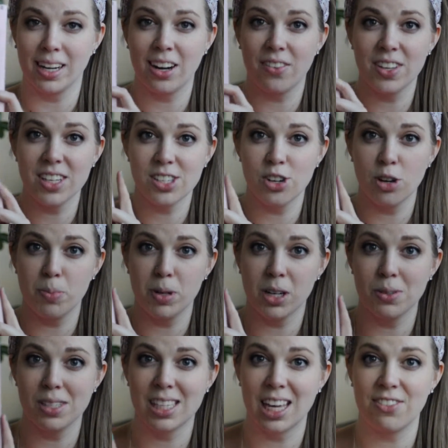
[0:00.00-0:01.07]
Now this notebook
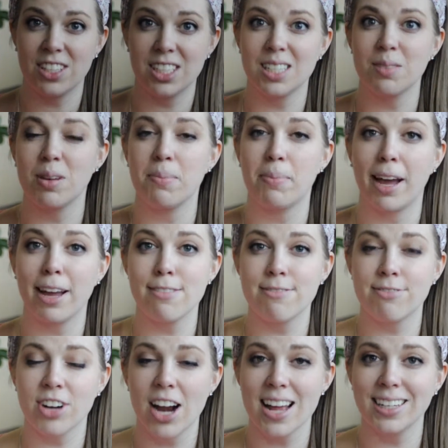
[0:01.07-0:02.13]
was given to me by
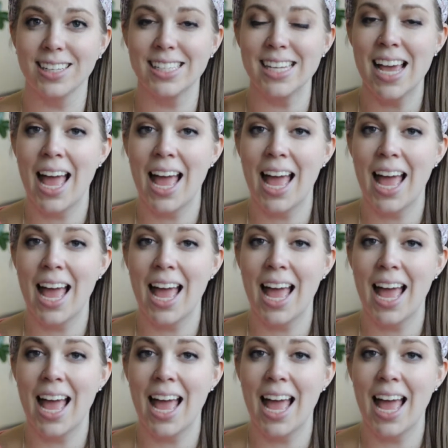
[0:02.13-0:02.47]
a friend,